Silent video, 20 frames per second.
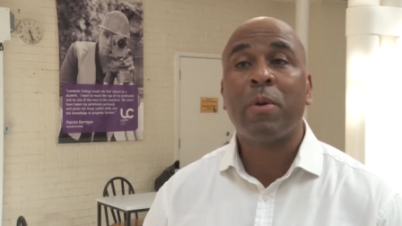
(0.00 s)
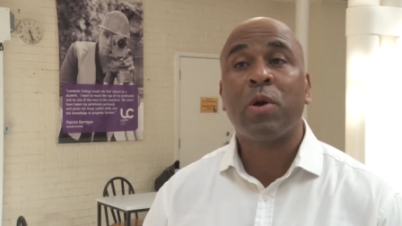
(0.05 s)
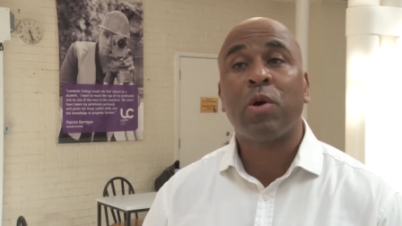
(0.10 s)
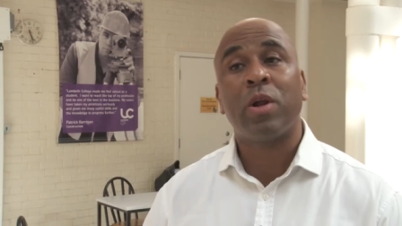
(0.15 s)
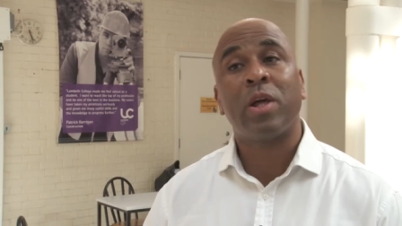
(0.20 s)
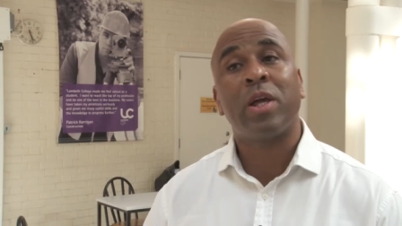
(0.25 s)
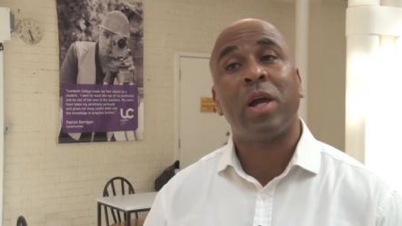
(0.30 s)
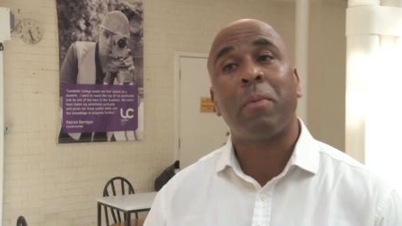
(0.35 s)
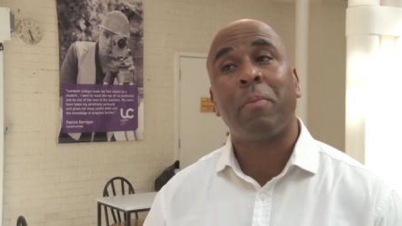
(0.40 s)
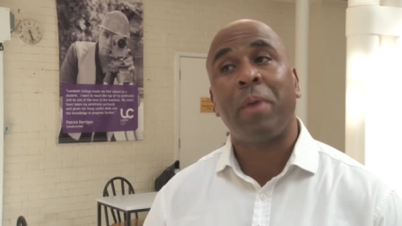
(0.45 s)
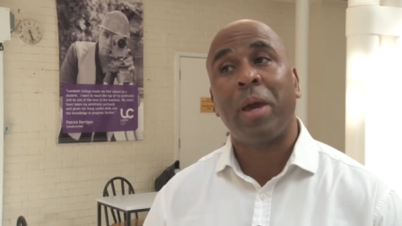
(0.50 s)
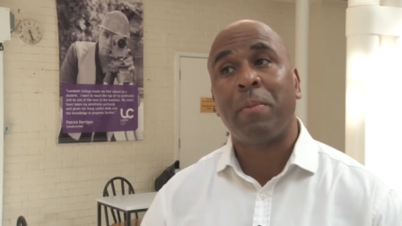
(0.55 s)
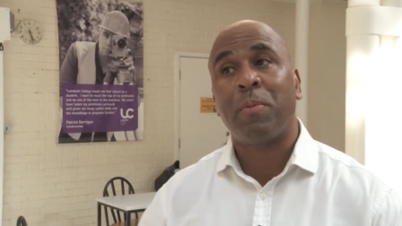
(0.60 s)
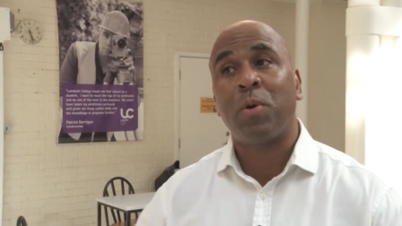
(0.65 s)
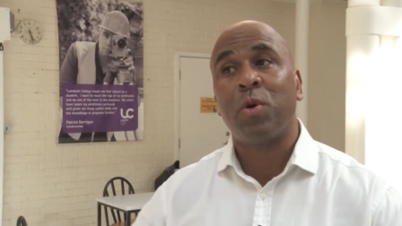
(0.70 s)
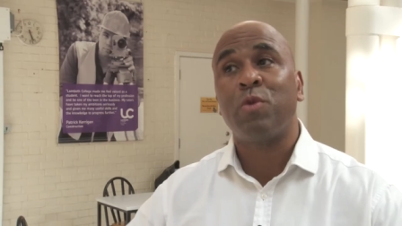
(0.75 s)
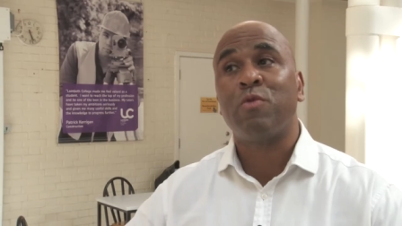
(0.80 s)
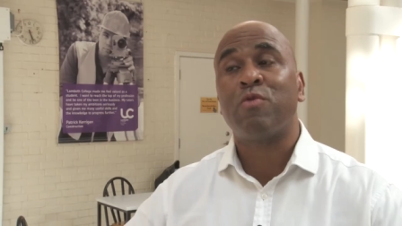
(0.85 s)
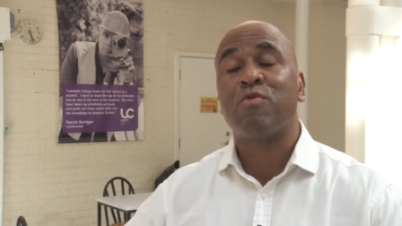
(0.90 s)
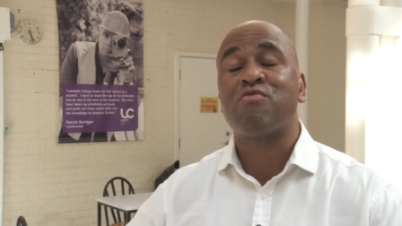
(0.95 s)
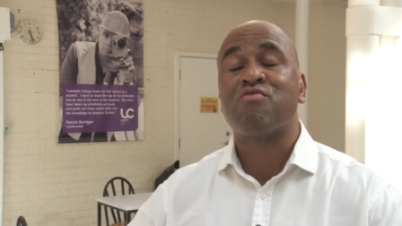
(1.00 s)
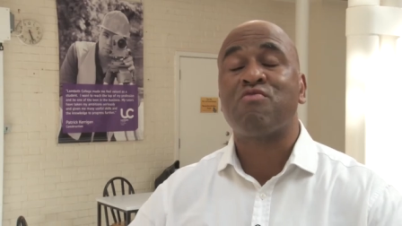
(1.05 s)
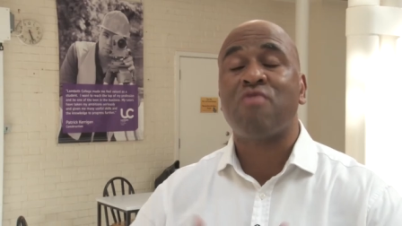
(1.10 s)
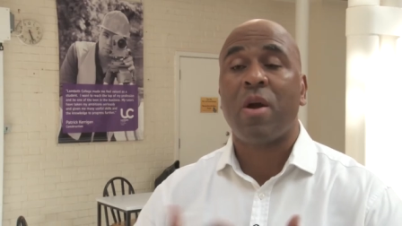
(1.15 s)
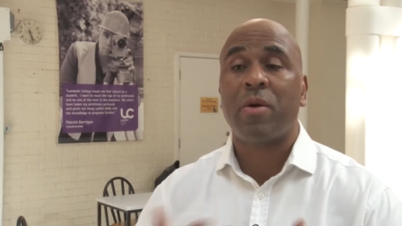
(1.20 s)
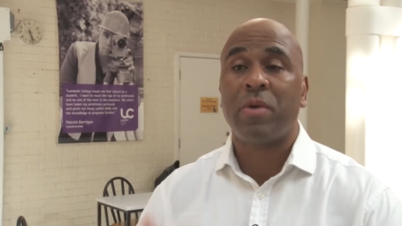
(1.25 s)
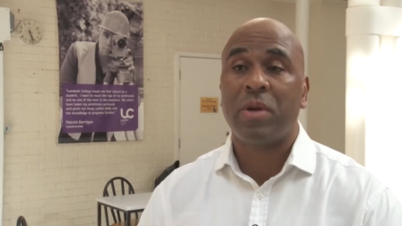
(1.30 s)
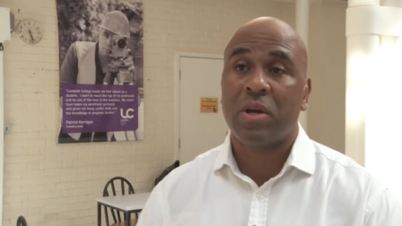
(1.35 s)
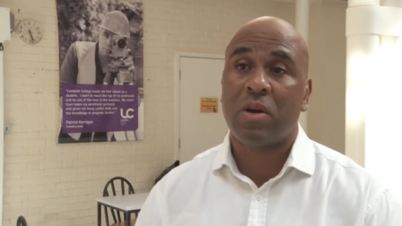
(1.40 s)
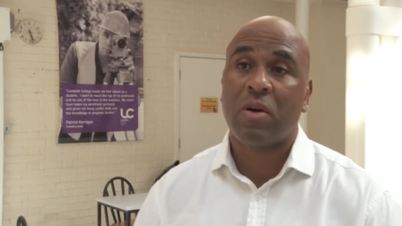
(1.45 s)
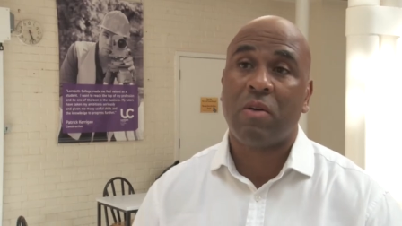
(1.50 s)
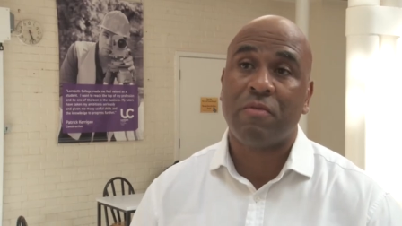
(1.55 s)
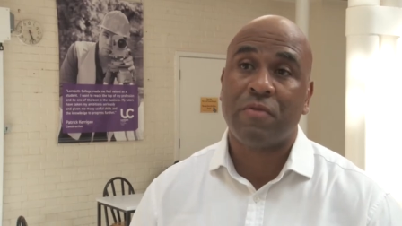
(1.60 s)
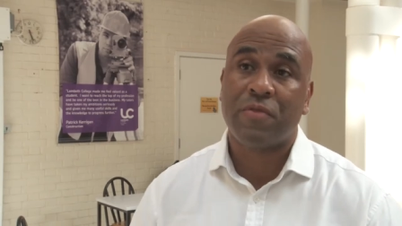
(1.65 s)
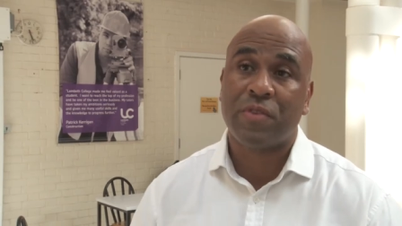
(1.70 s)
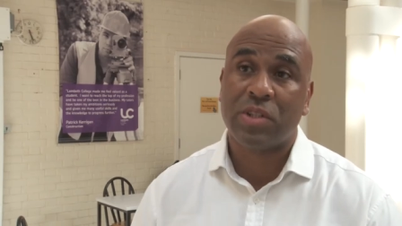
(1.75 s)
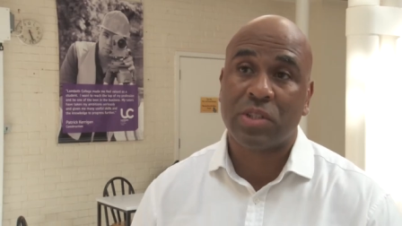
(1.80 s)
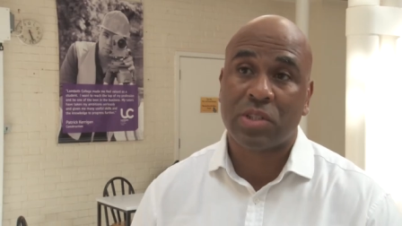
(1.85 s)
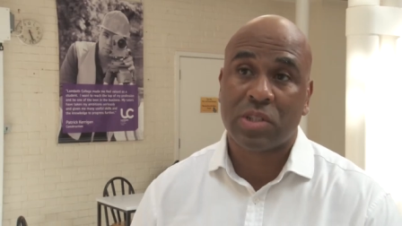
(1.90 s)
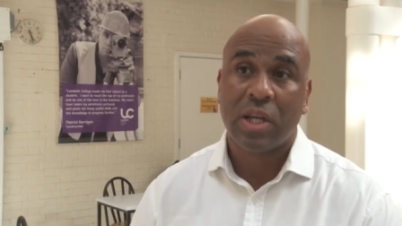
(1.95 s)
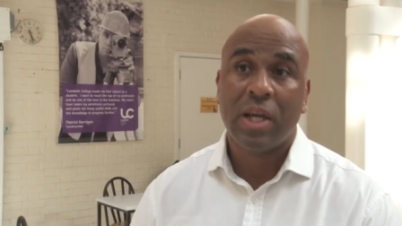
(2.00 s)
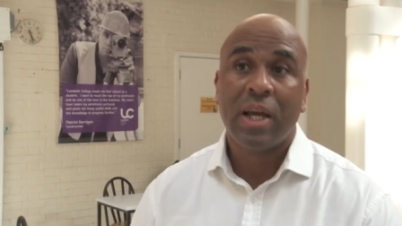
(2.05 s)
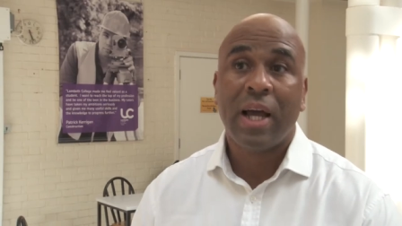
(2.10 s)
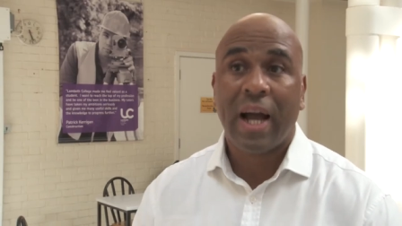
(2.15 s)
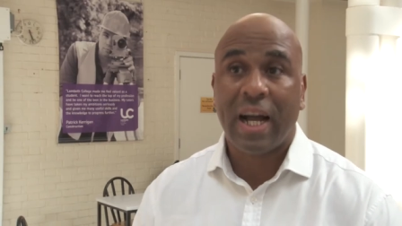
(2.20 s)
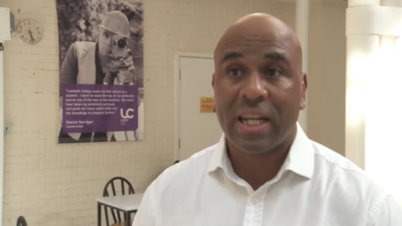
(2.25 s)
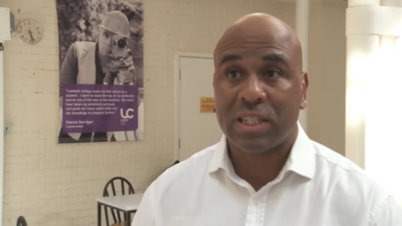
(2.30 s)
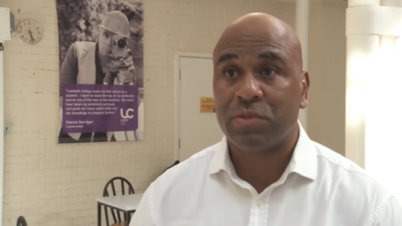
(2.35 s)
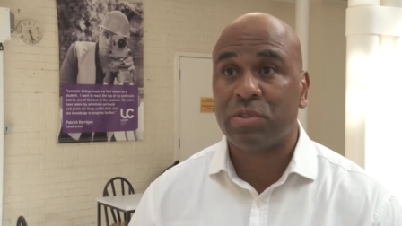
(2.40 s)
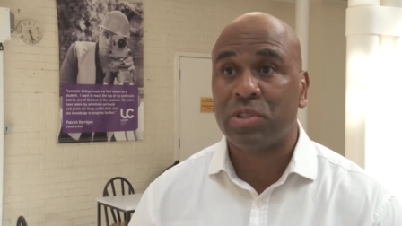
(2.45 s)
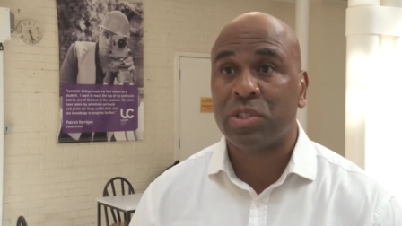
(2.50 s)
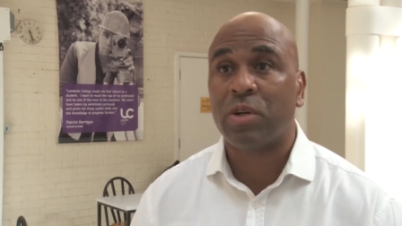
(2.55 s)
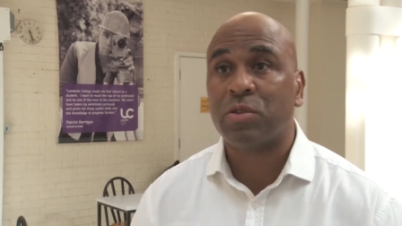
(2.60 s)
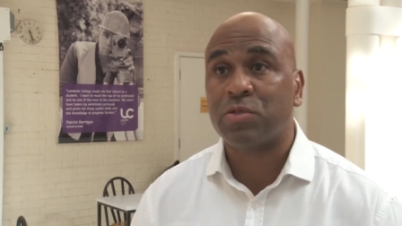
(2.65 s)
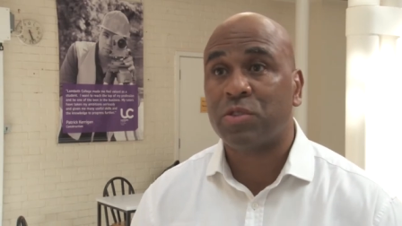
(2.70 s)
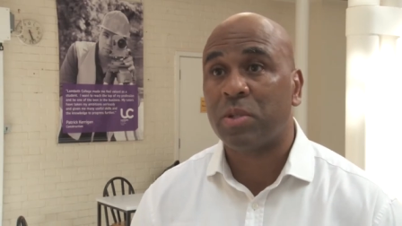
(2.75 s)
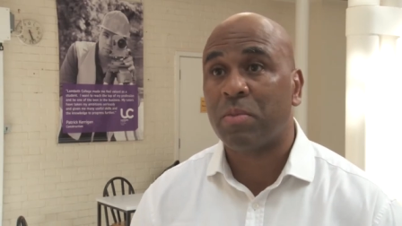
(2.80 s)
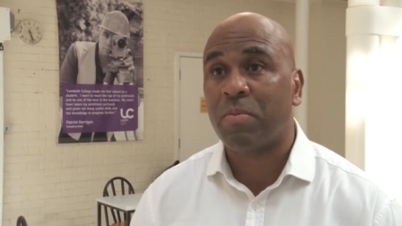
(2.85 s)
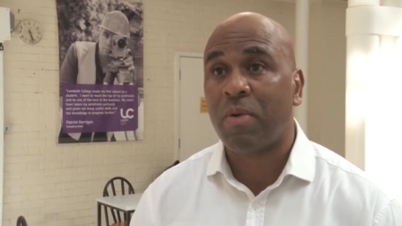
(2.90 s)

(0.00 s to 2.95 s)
we've got young people who've grown in confidence as a result of the